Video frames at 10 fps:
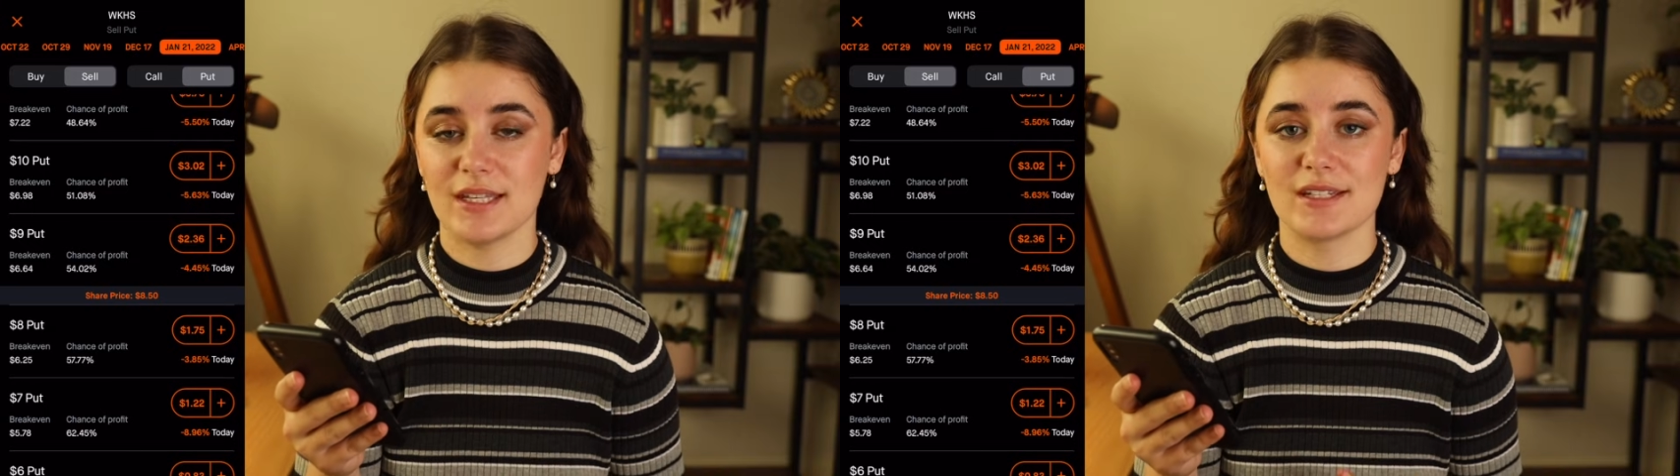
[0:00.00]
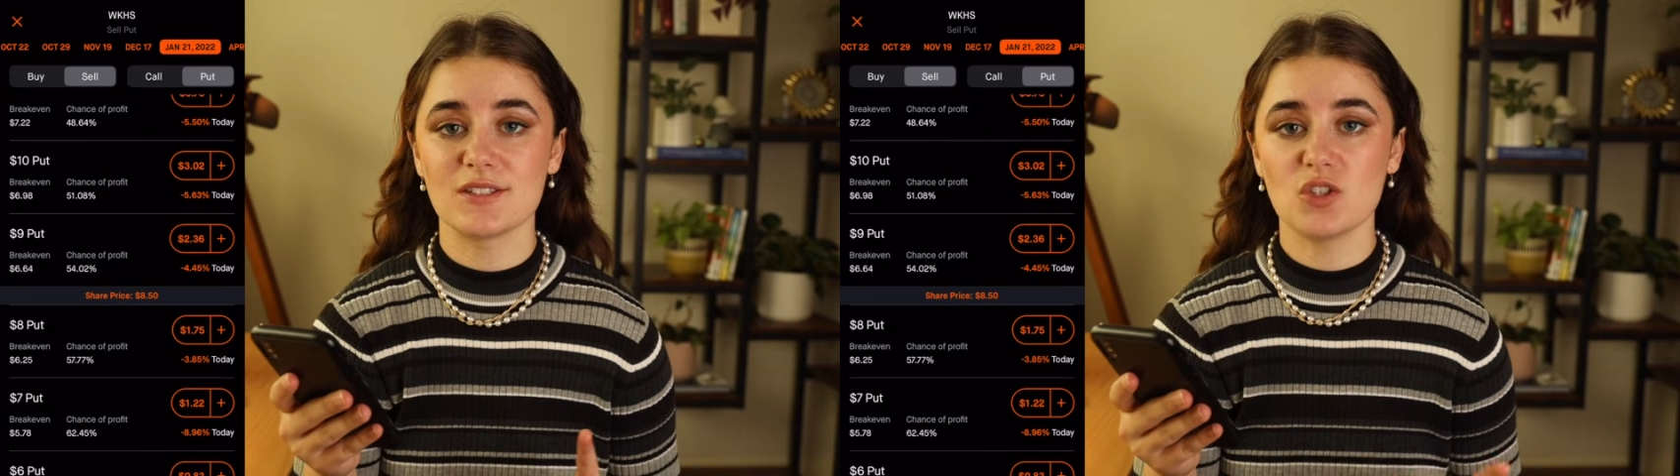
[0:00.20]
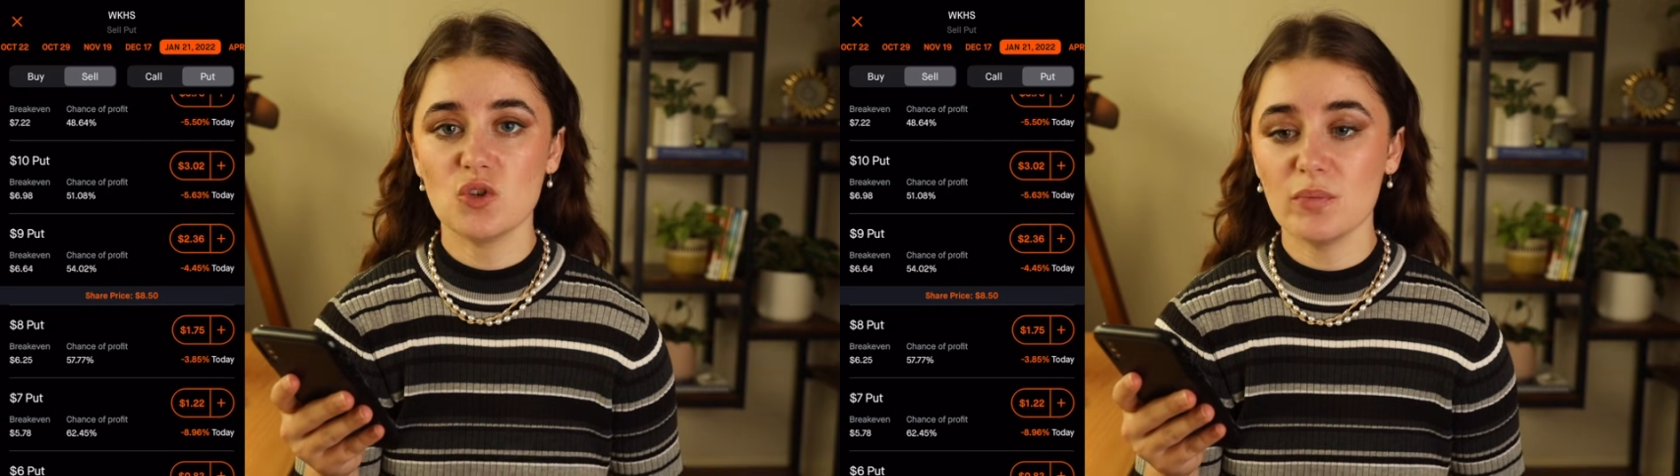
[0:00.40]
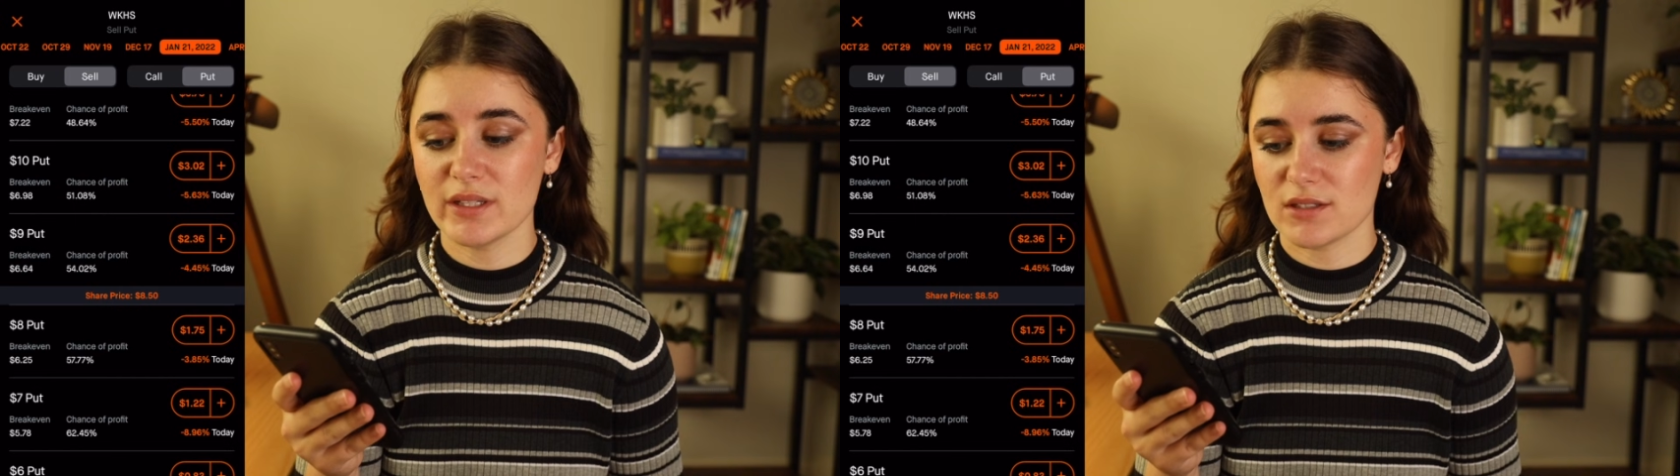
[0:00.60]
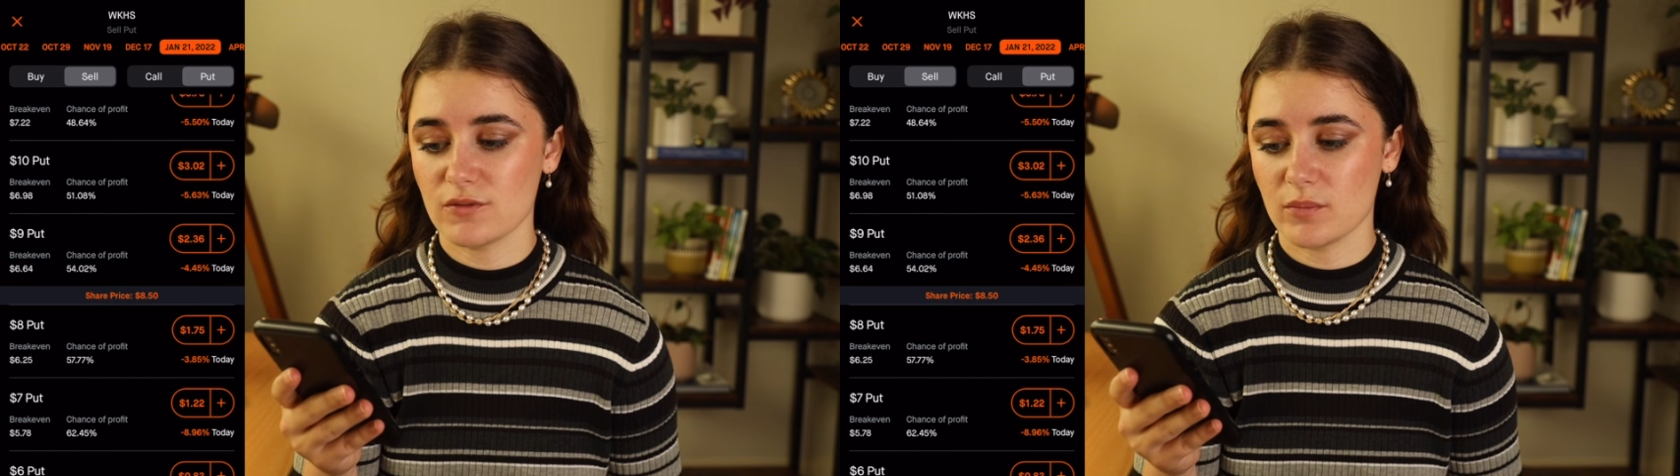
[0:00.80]
that is 2
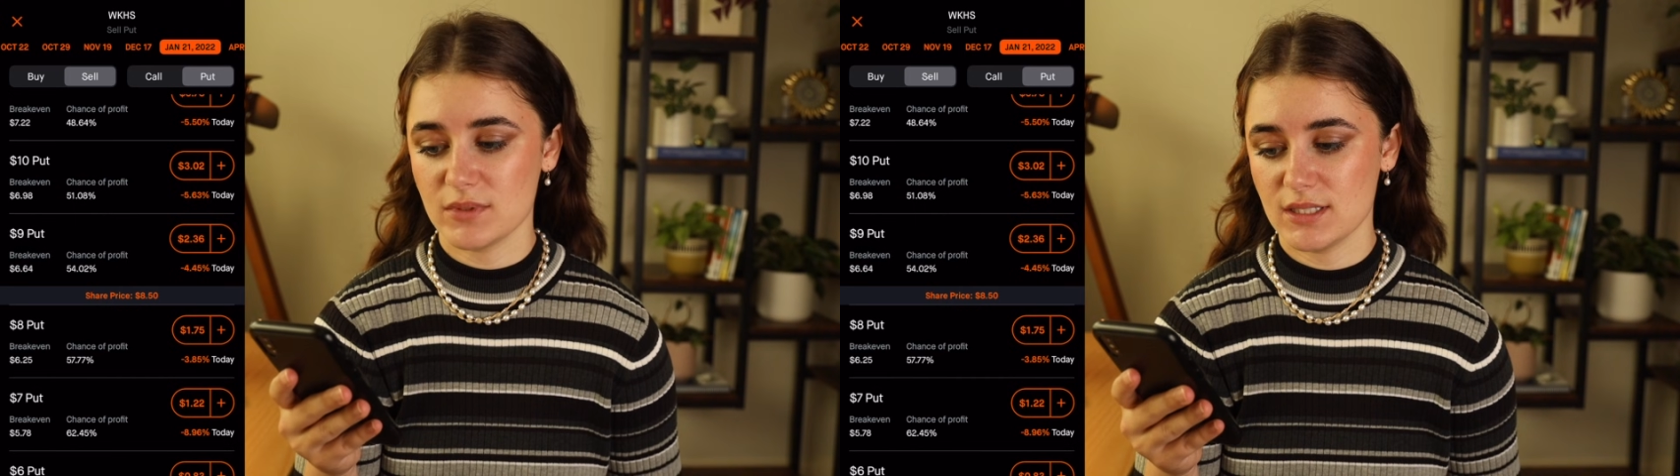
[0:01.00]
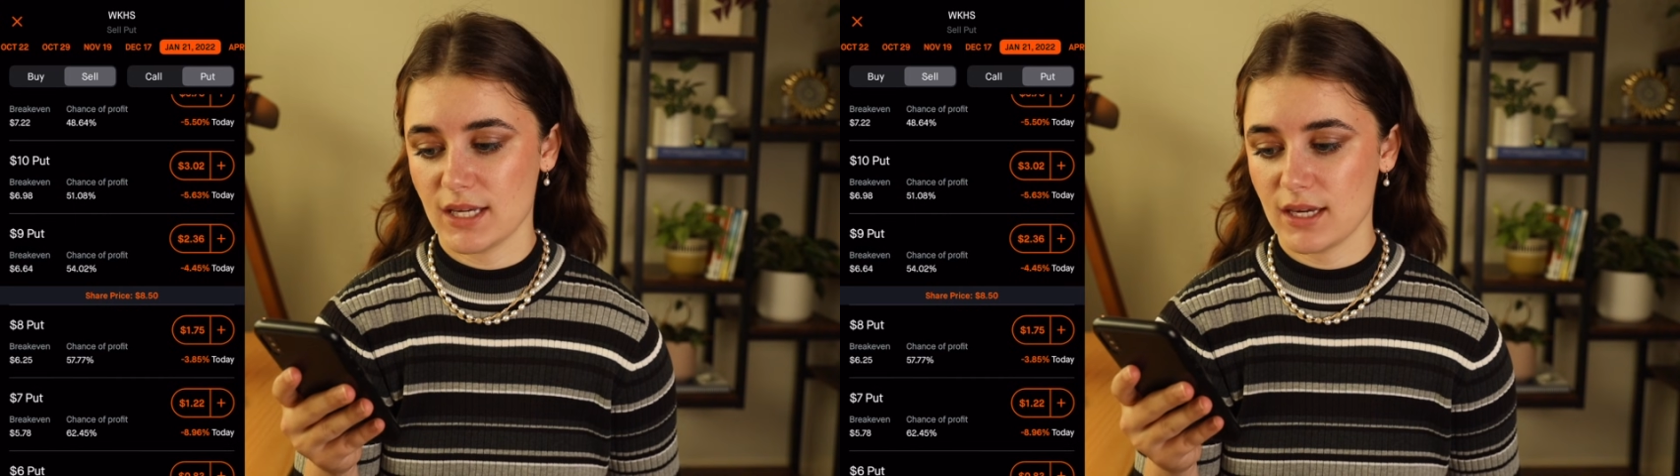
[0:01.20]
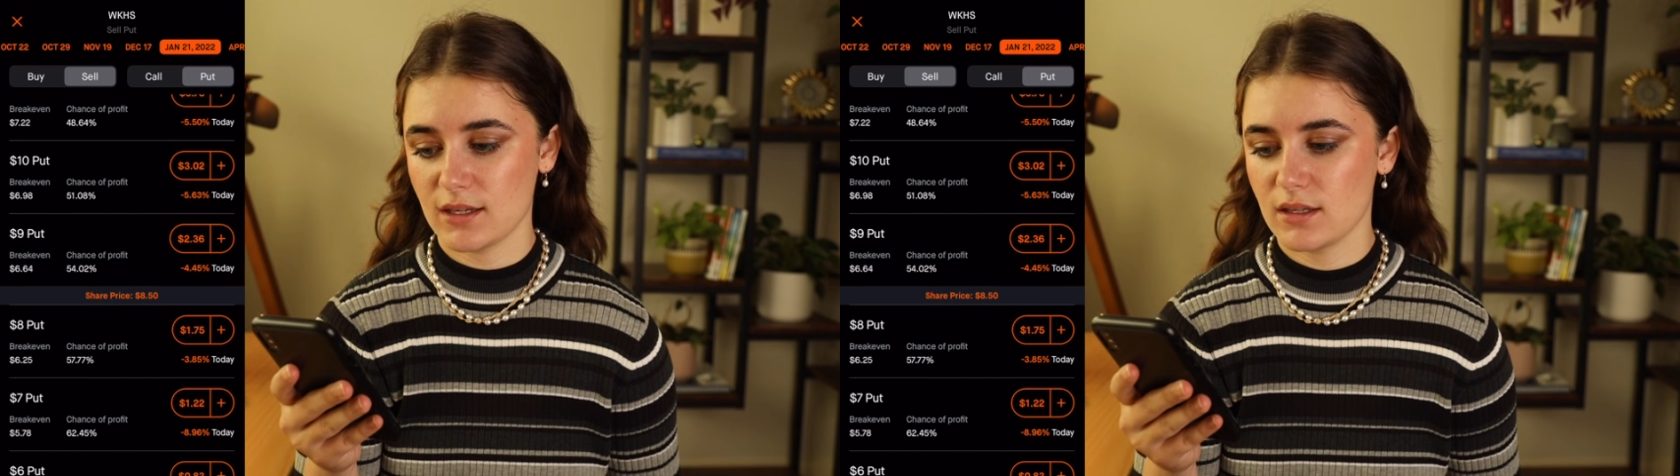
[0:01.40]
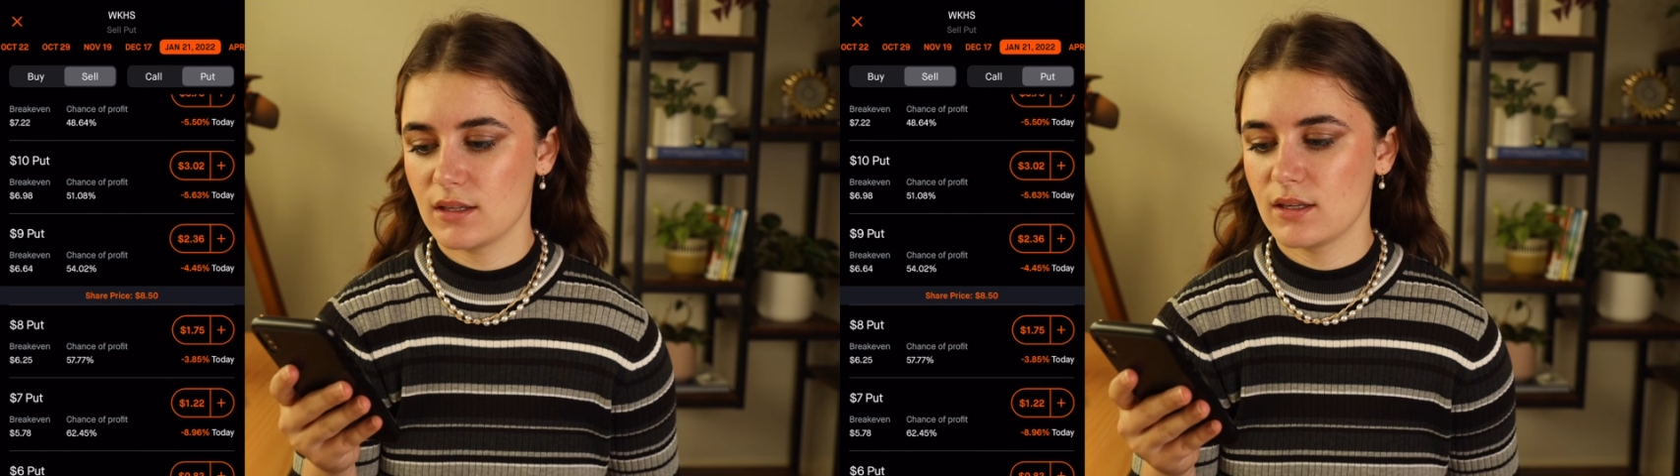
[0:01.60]
months from today.